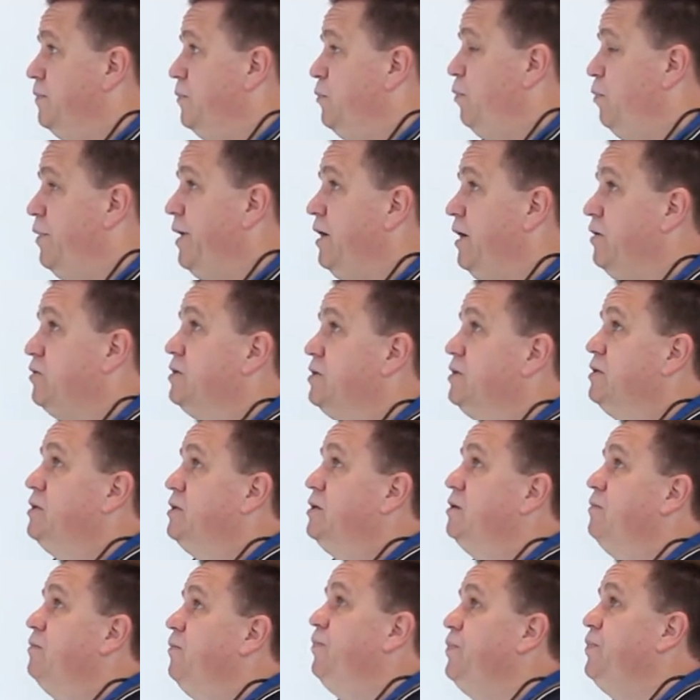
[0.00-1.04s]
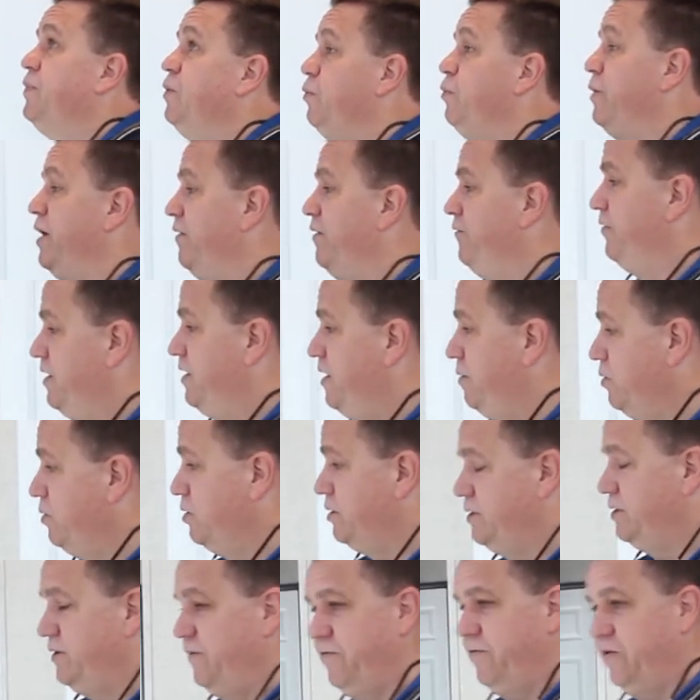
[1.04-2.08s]
What else? We have
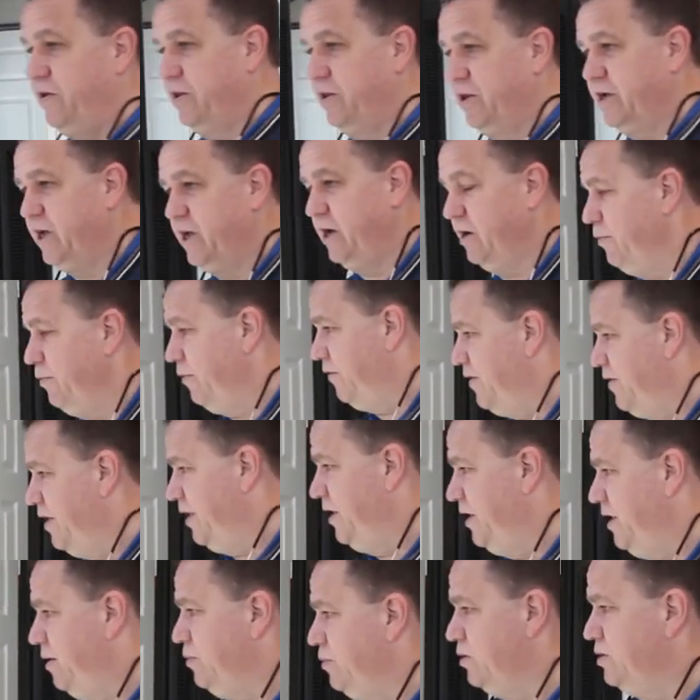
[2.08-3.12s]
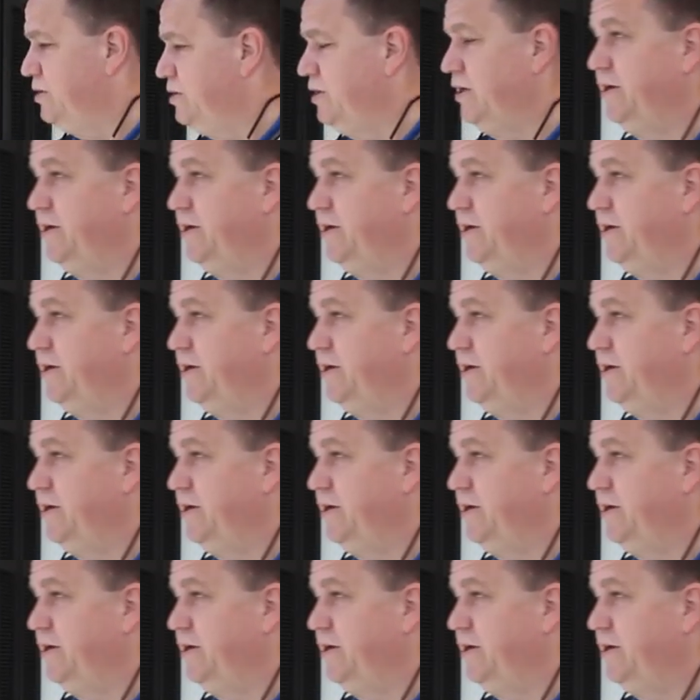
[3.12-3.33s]
dimmers. If you look here, we've got dimmers